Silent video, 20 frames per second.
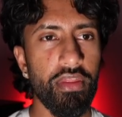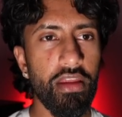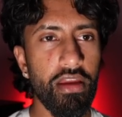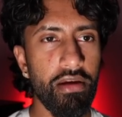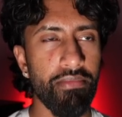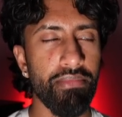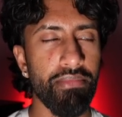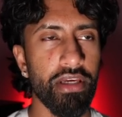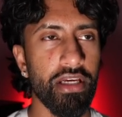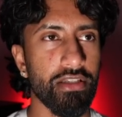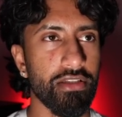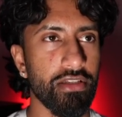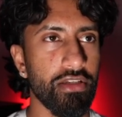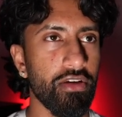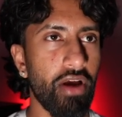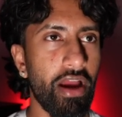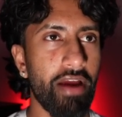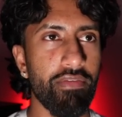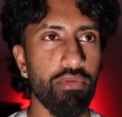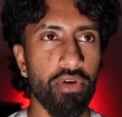because you
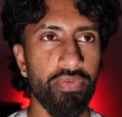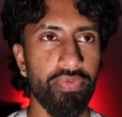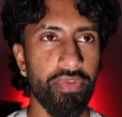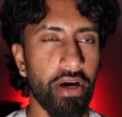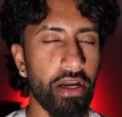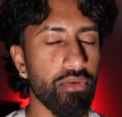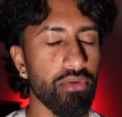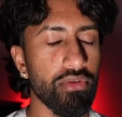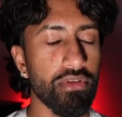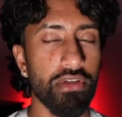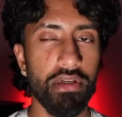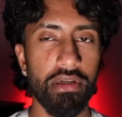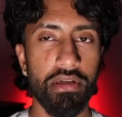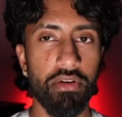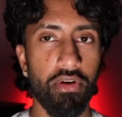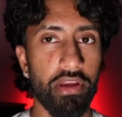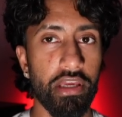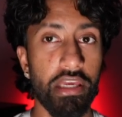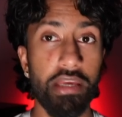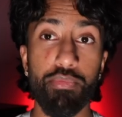know, everyone thought it was
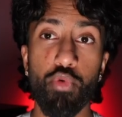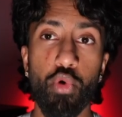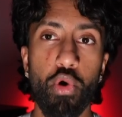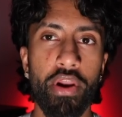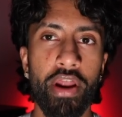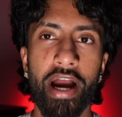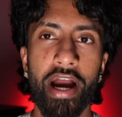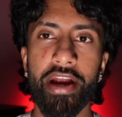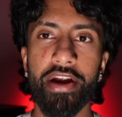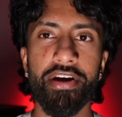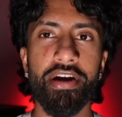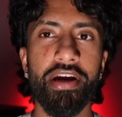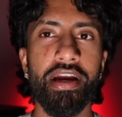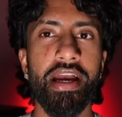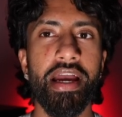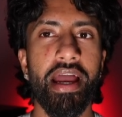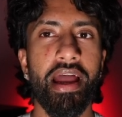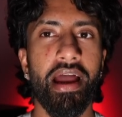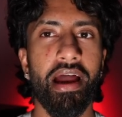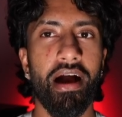going to keep going higher
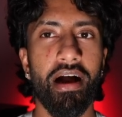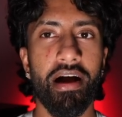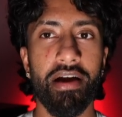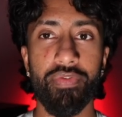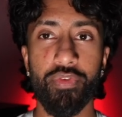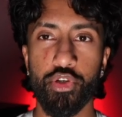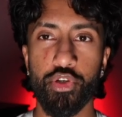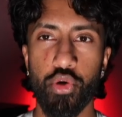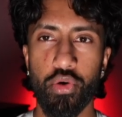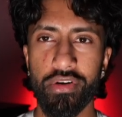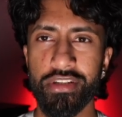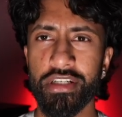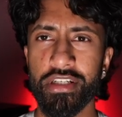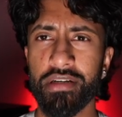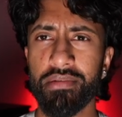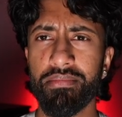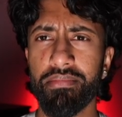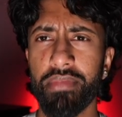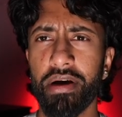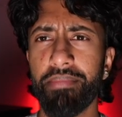in the short
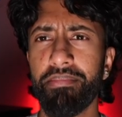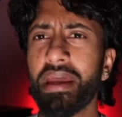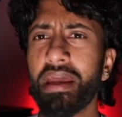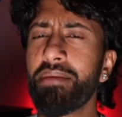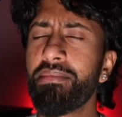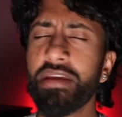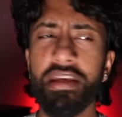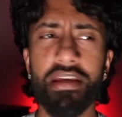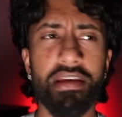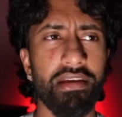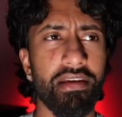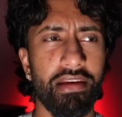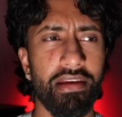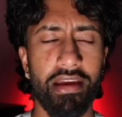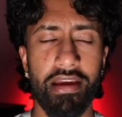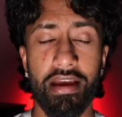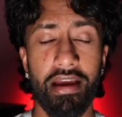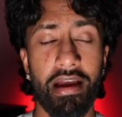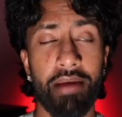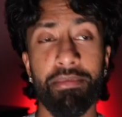term. But maybe,
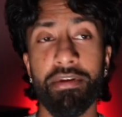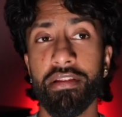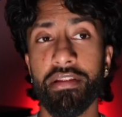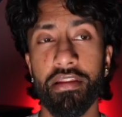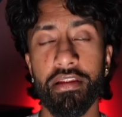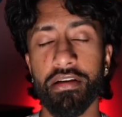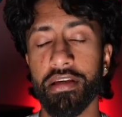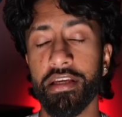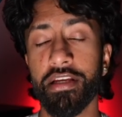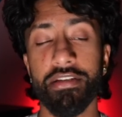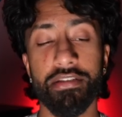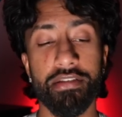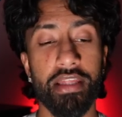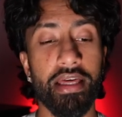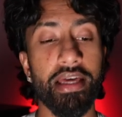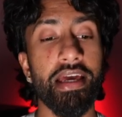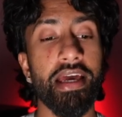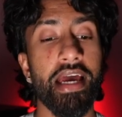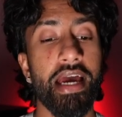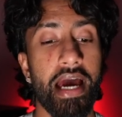I mean, look, here's the
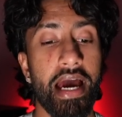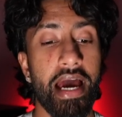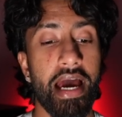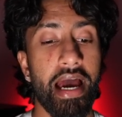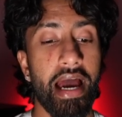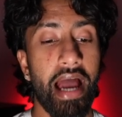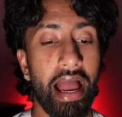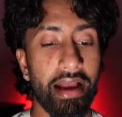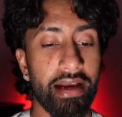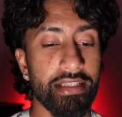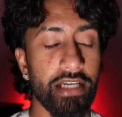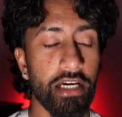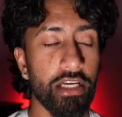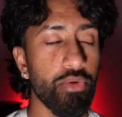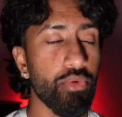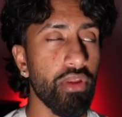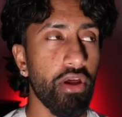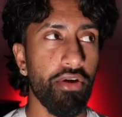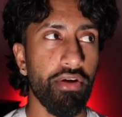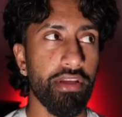thing. I can tell you
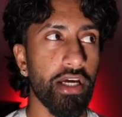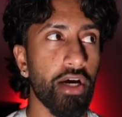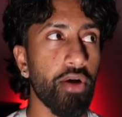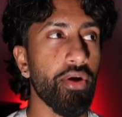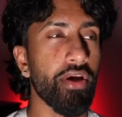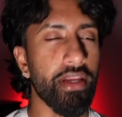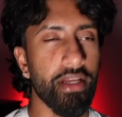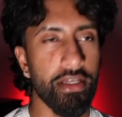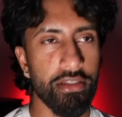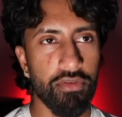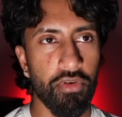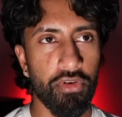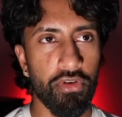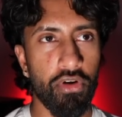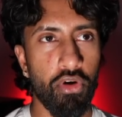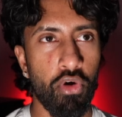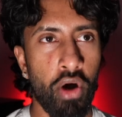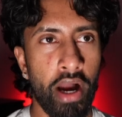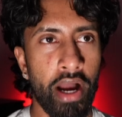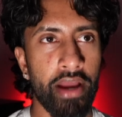without a doubt it is going to
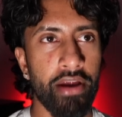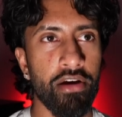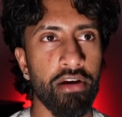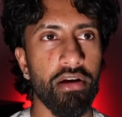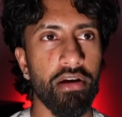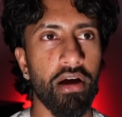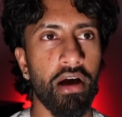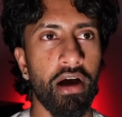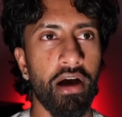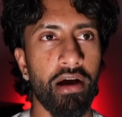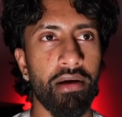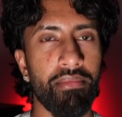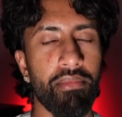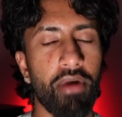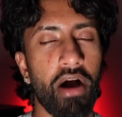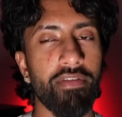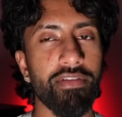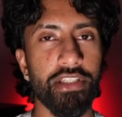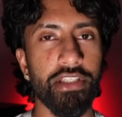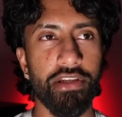go higher.
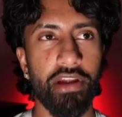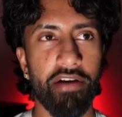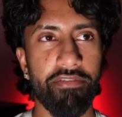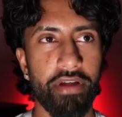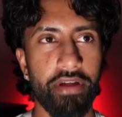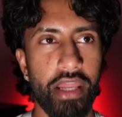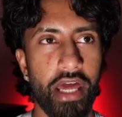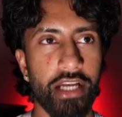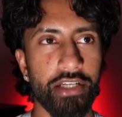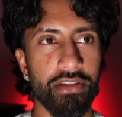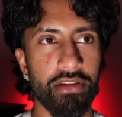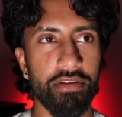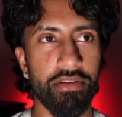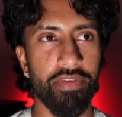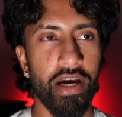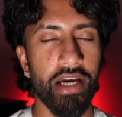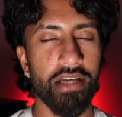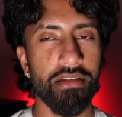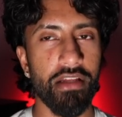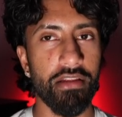Obviously not financial
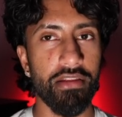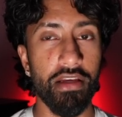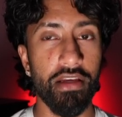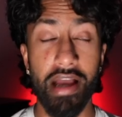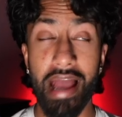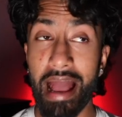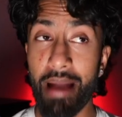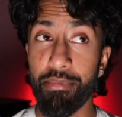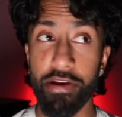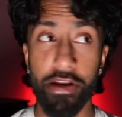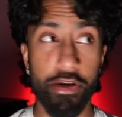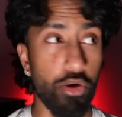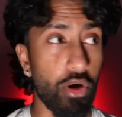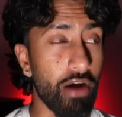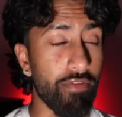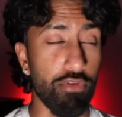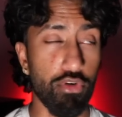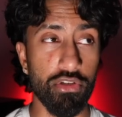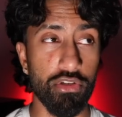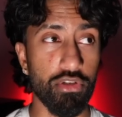advice, anything could happen. I don't
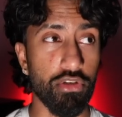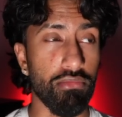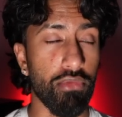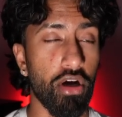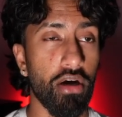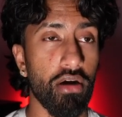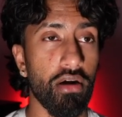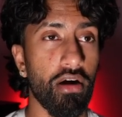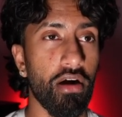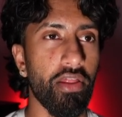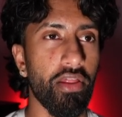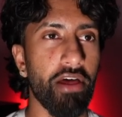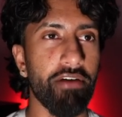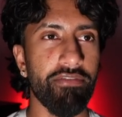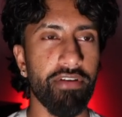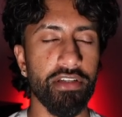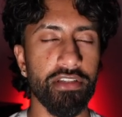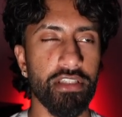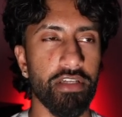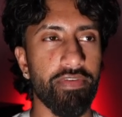have a crystal ball, all that
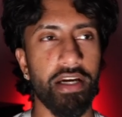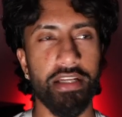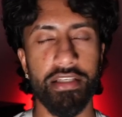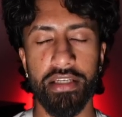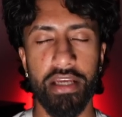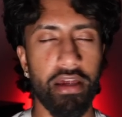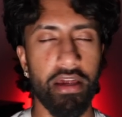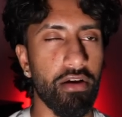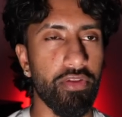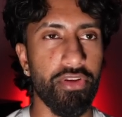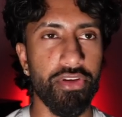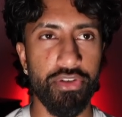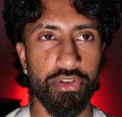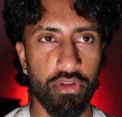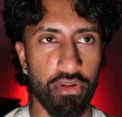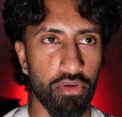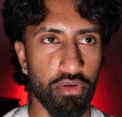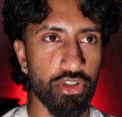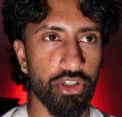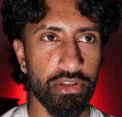fun stuff. I had to get all the
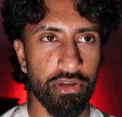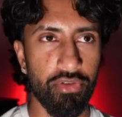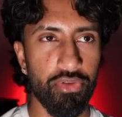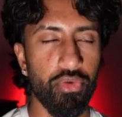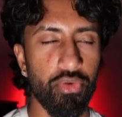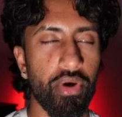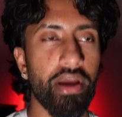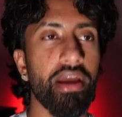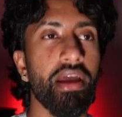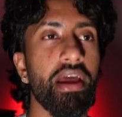disclosures out the way.